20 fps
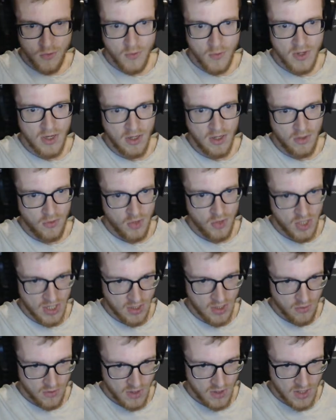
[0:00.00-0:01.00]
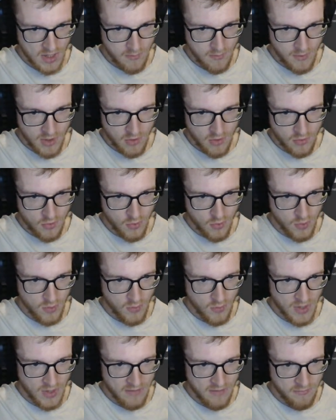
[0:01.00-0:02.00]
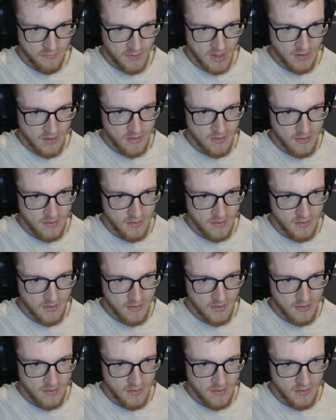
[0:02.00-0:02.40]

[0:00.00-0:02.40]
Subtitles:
we need to check out the camera controller we have made.